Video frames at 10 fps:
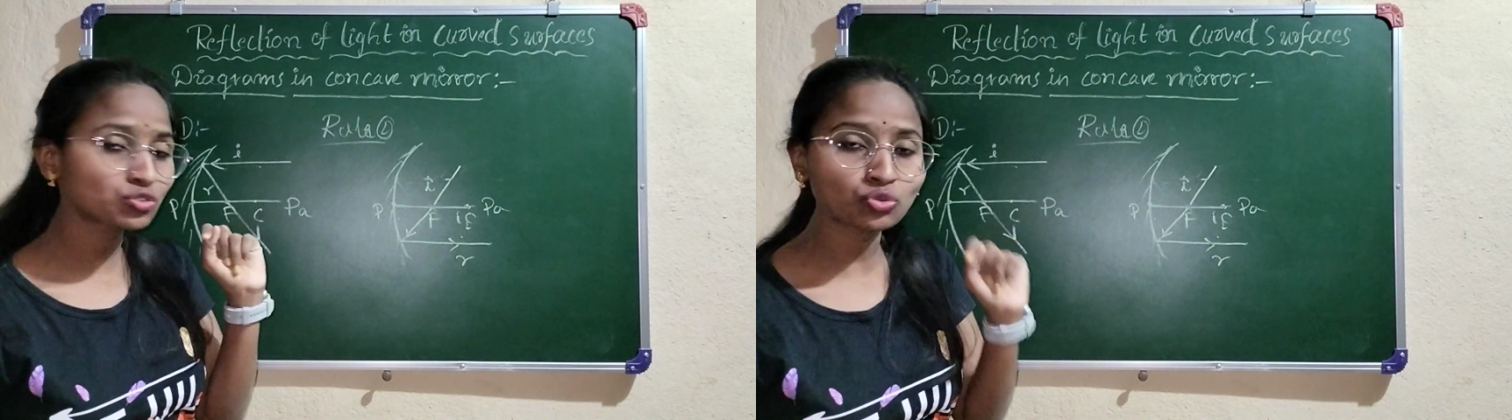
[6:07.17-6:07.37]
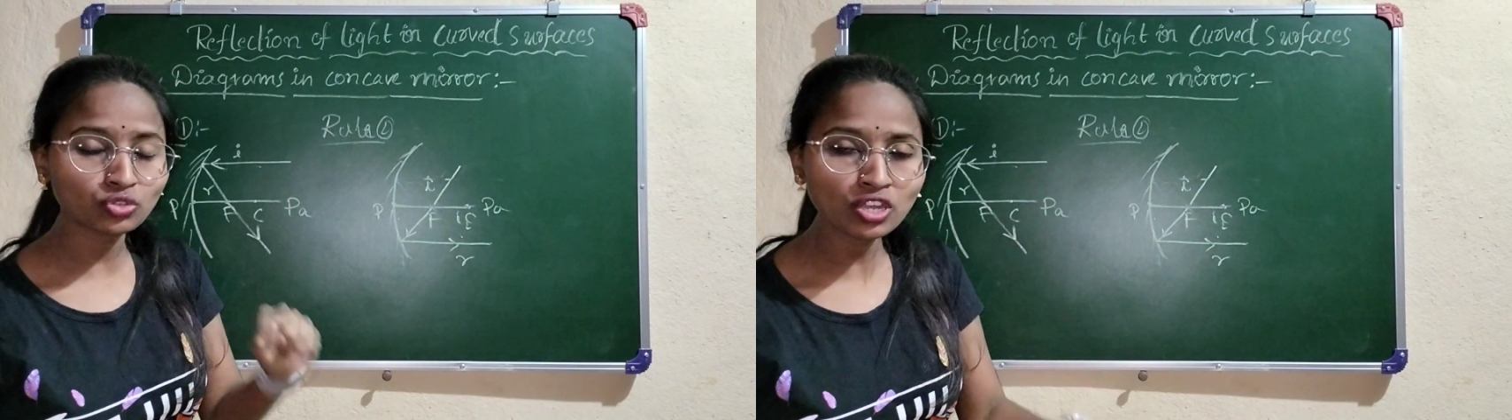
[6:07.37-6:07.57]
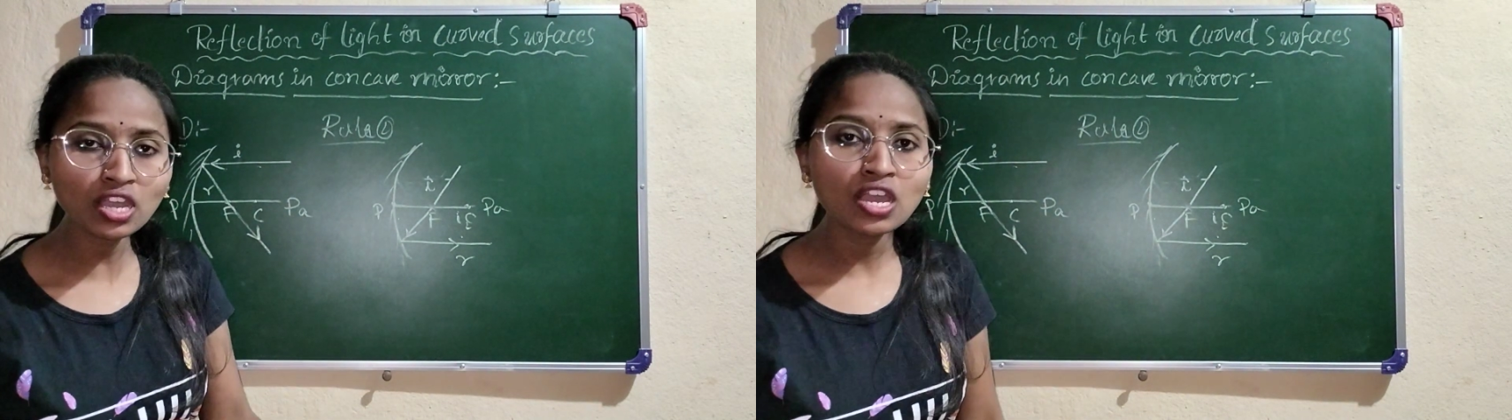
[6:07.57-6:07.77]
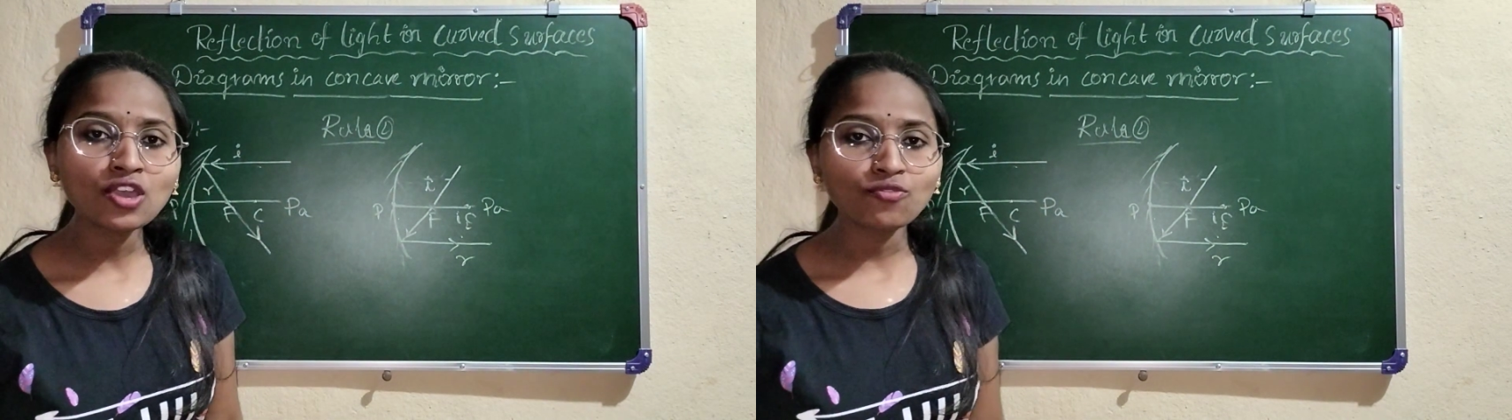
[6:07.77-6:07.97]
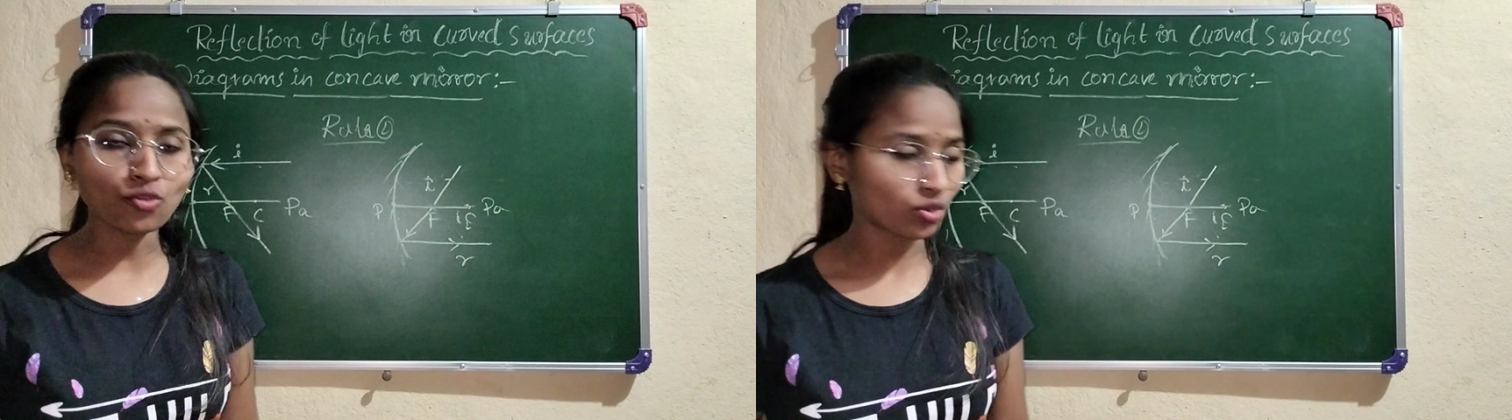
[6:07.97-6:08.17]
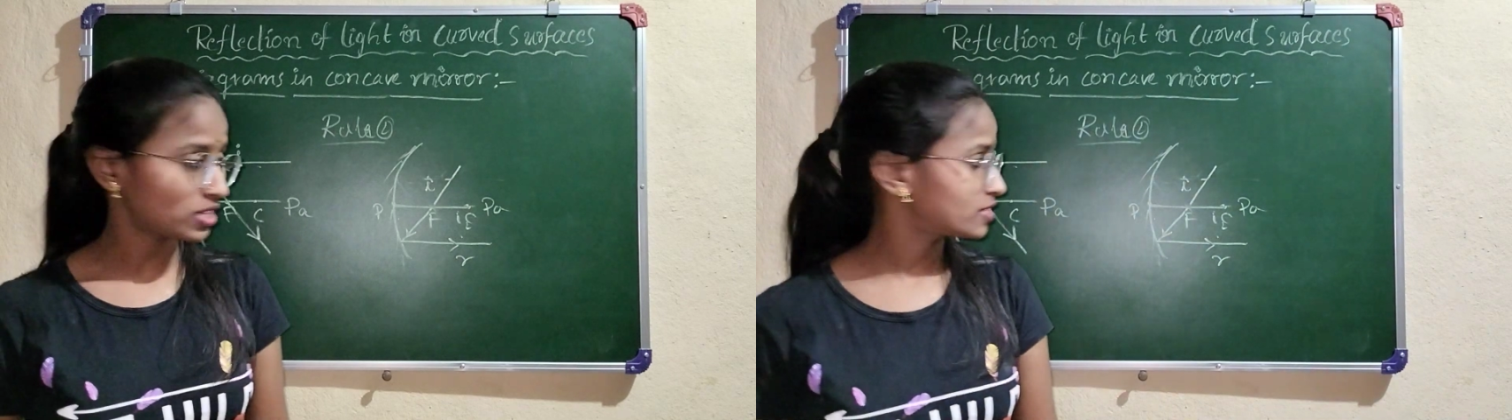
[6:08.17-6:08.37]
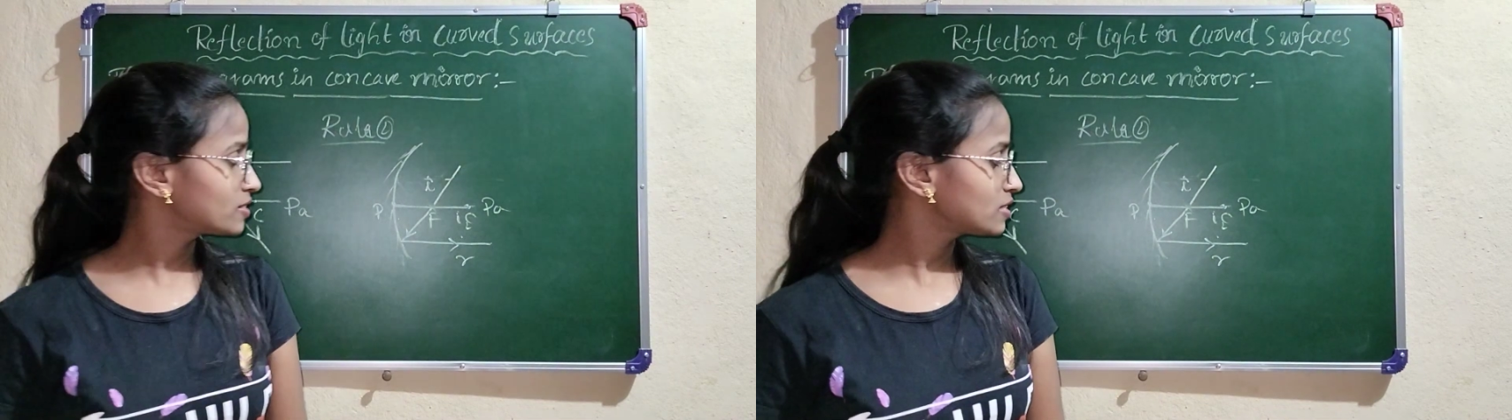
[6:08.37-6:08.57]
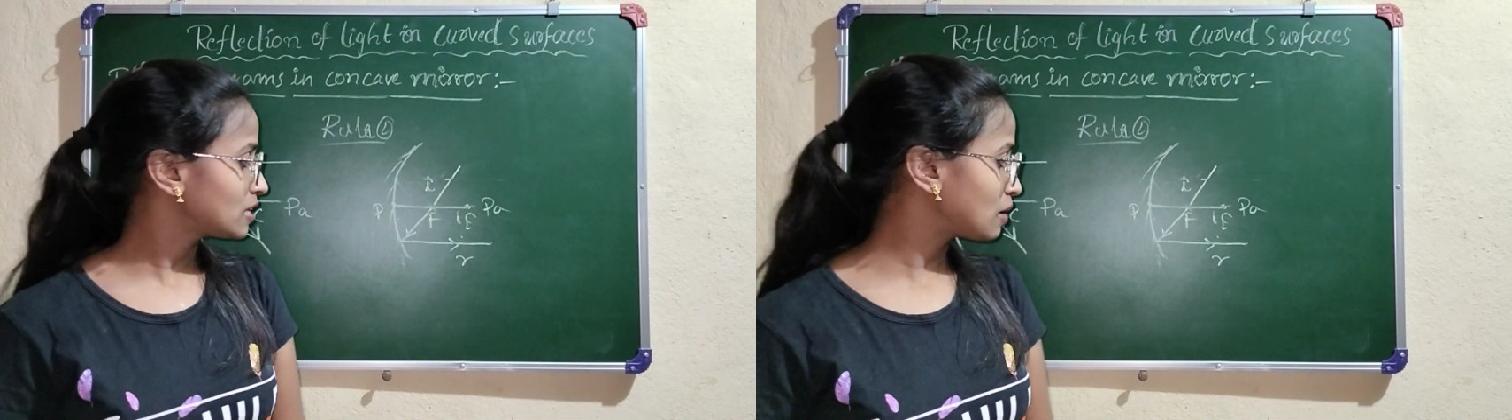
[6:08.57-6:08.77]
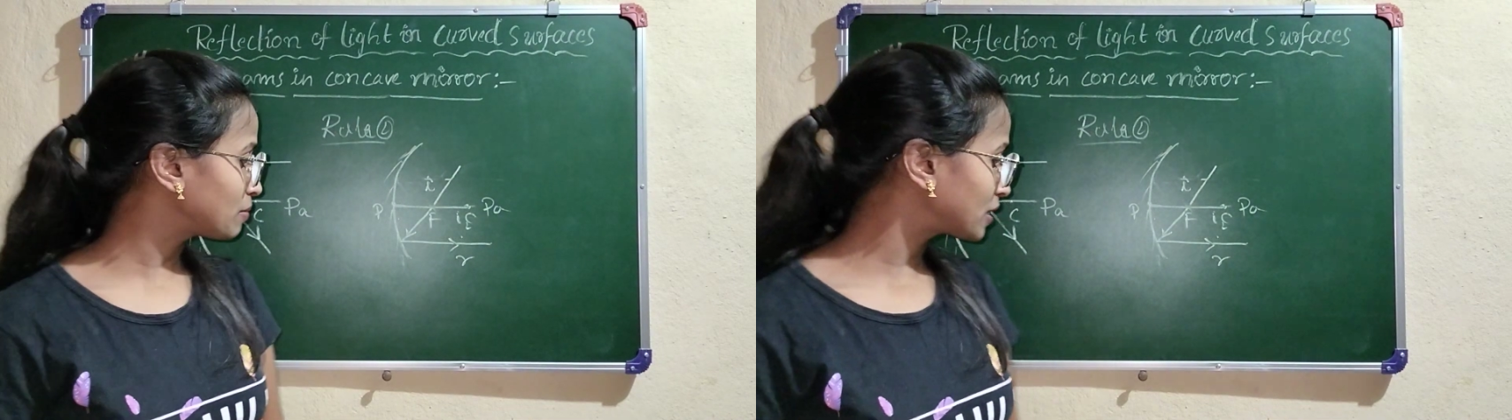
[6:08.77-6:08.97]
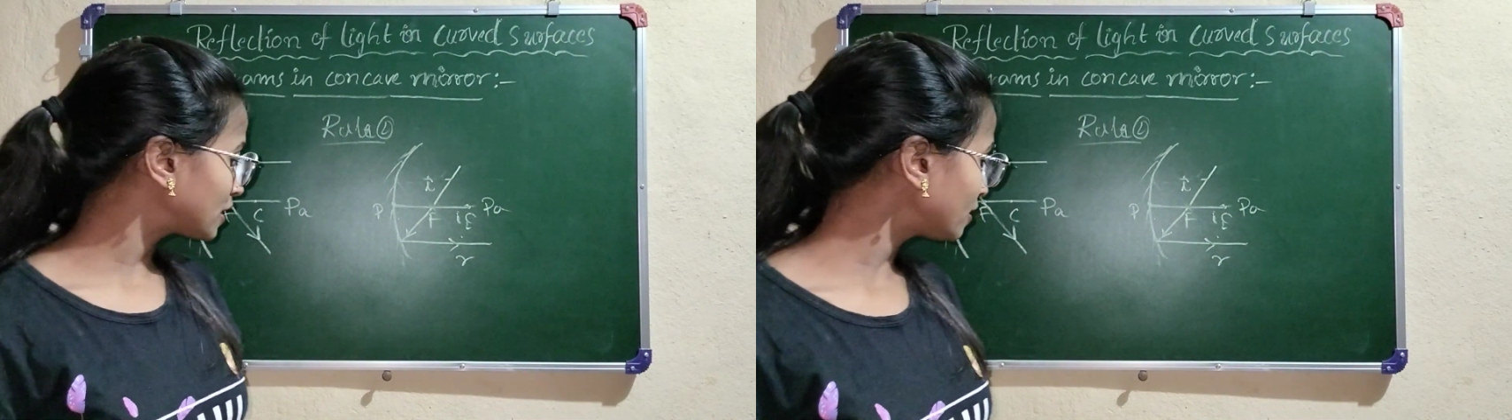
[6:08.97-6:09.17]
through the focus. Am
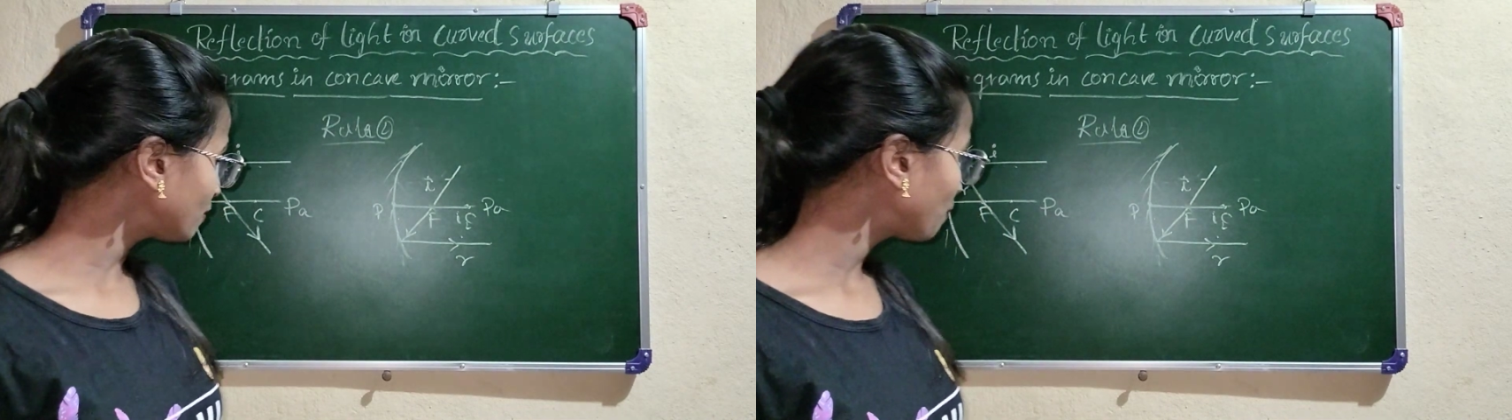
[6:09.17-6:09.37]
I clear?